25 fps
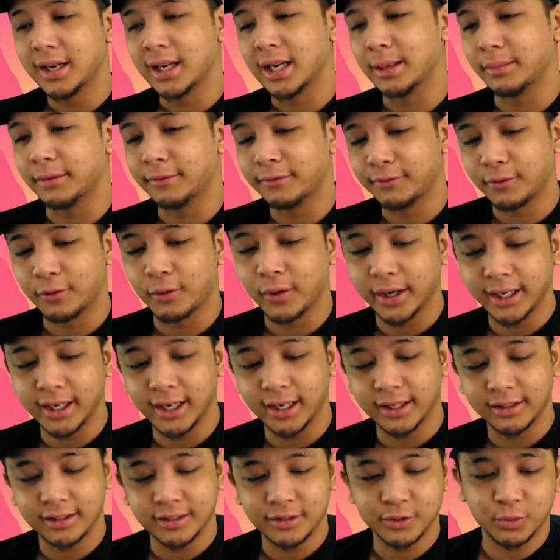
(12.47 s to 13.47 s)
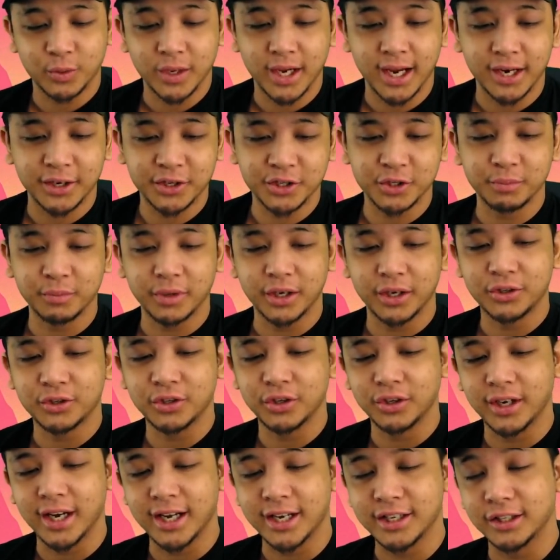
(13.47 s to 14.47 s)
Now, before I get into this reaction, make
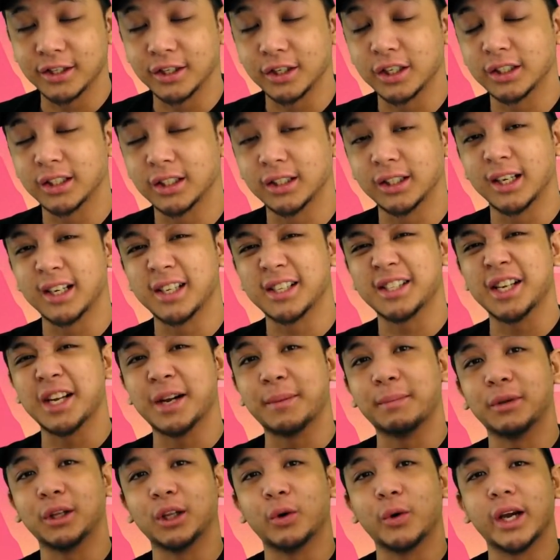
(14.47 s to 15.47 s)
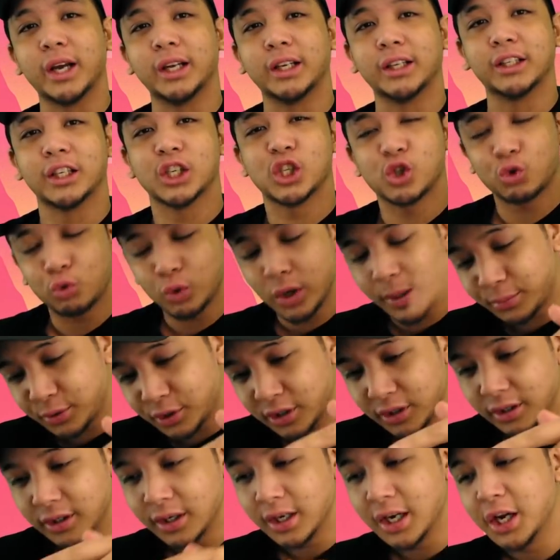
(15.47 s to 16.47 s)
sure you guys look at the links down below in the
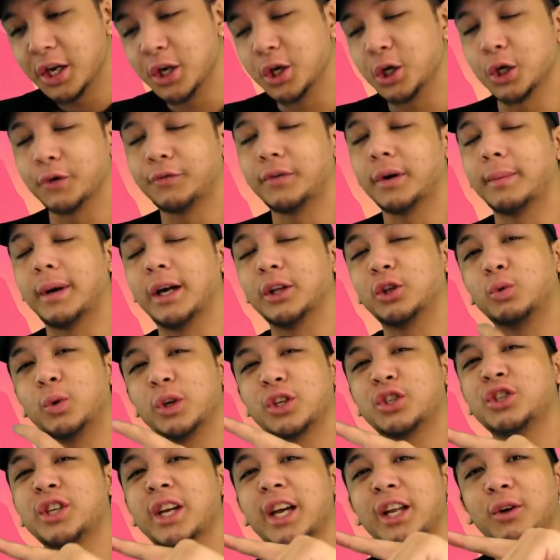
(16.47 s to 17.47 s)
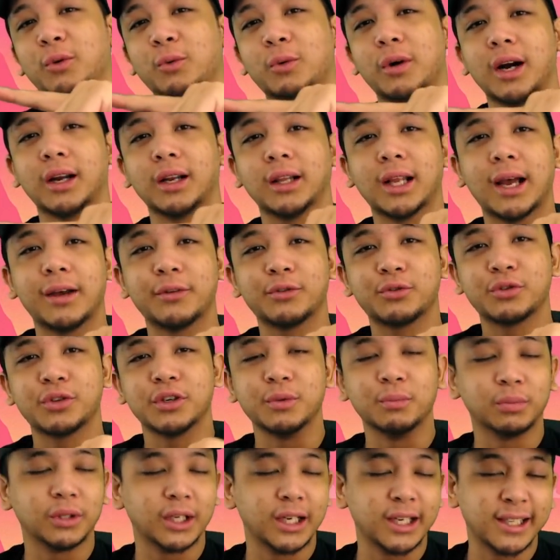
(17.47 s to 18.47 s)
description. You can find my Twitch channel where I live
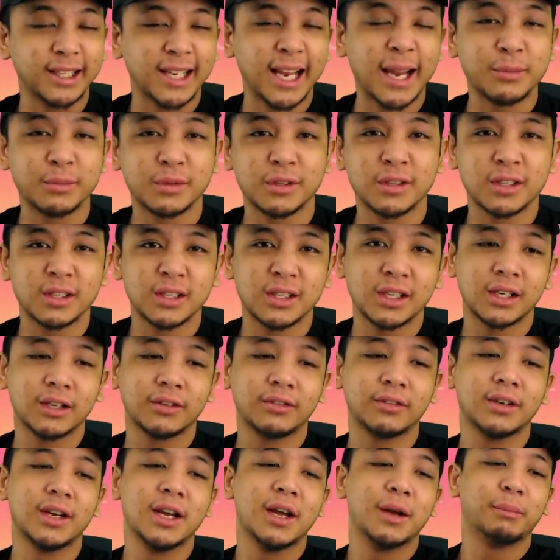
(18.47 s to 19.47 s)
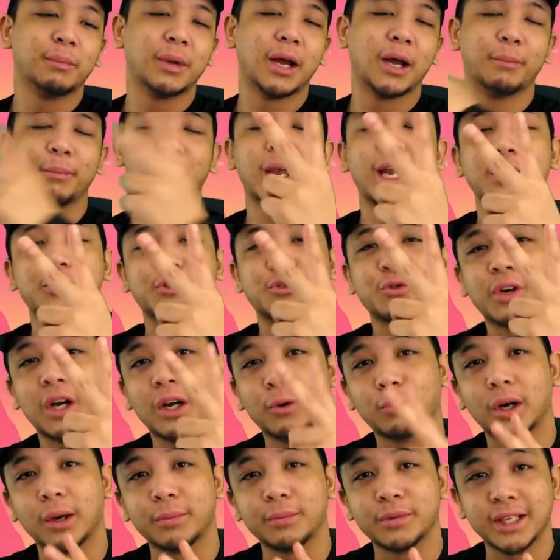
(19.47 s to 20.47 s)
stream, play games and stuff. My
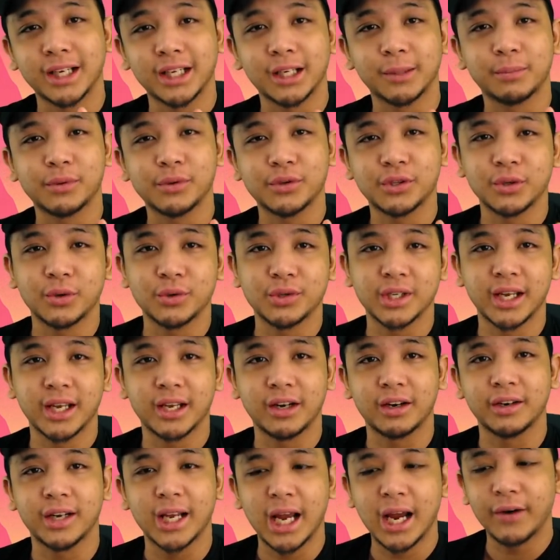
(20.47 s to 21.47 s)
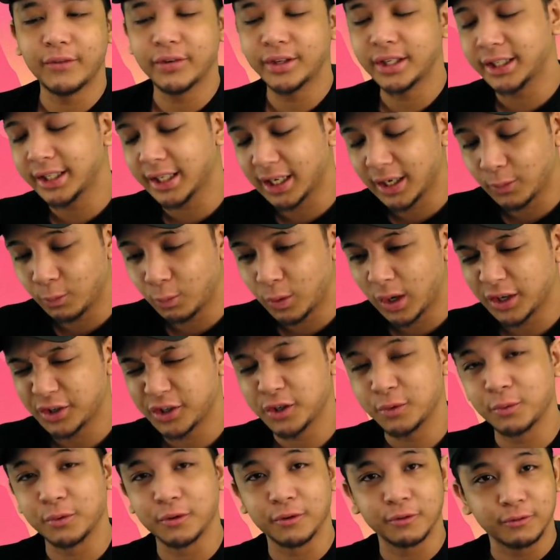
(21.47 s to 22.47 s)
Patreon where I'm 10 episodes ahead on everything that I'm
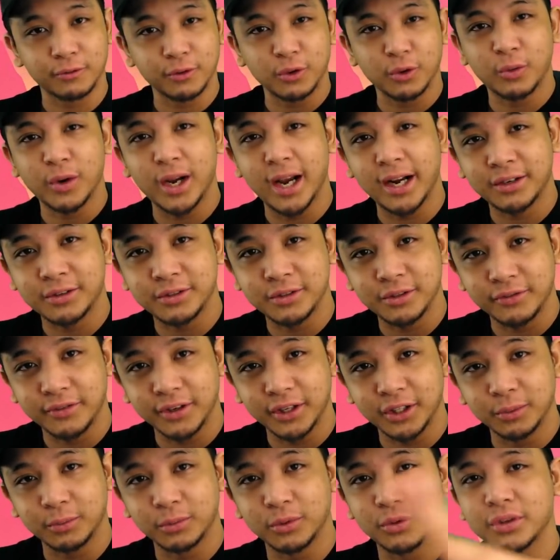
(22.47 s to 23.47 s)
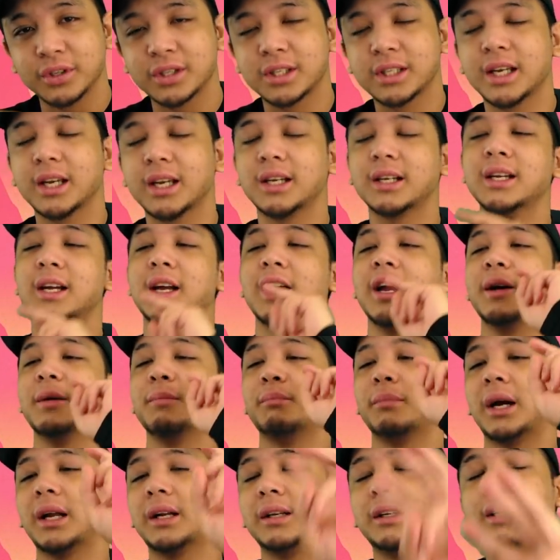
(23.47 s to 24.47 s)
watching with the full reactions available instead.
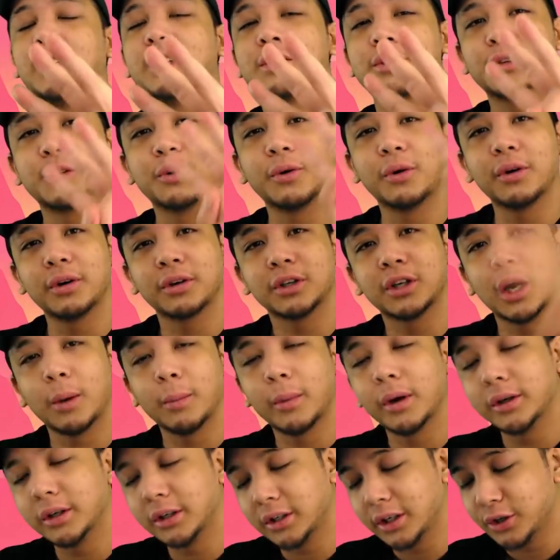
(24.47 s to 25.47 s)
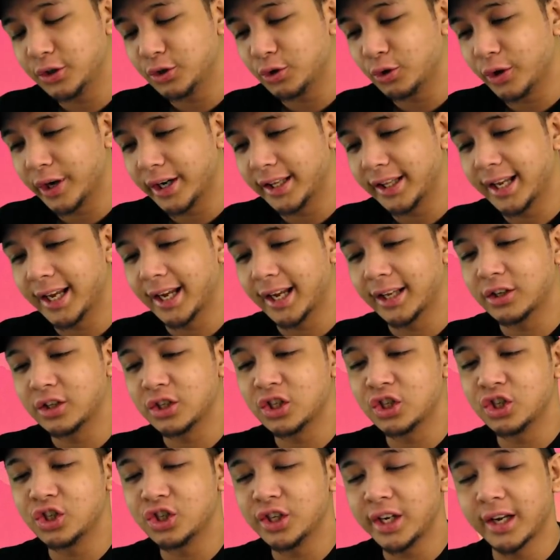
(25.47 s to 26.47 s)
My Discord, come on in and join that
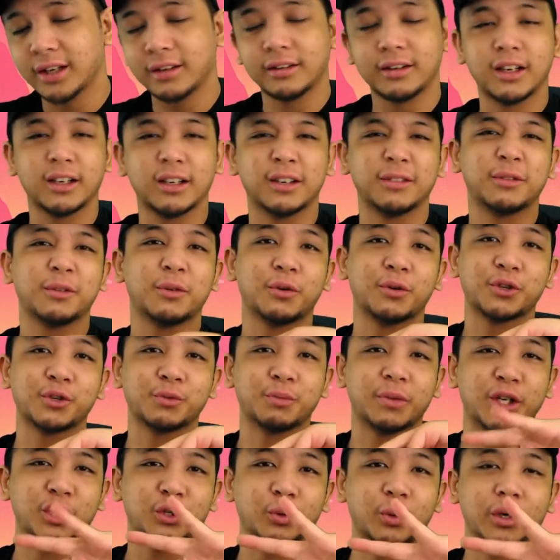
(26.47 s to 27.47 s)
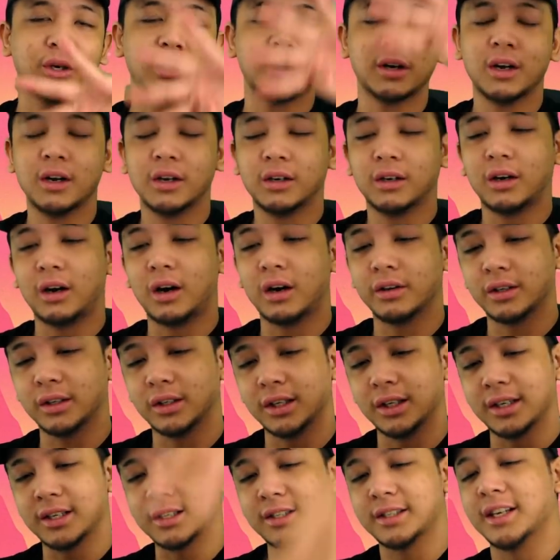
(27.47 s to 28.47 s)
shit. And of course, my Twitter, all the
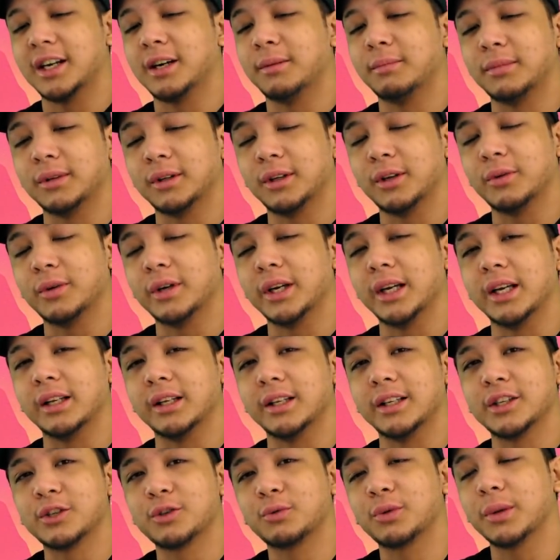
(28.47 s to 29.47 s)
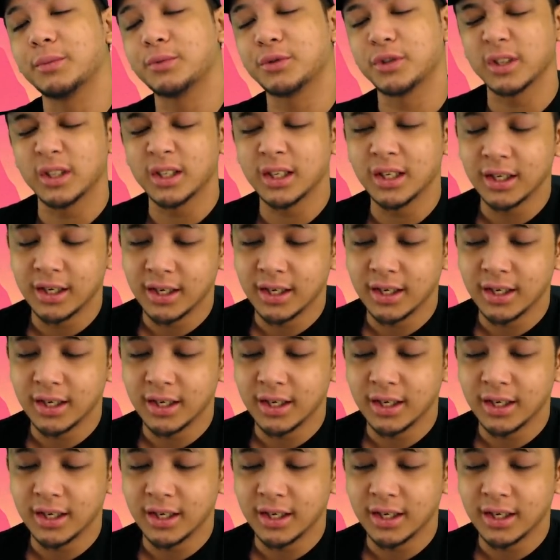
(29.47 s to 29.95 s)
links down below in the description.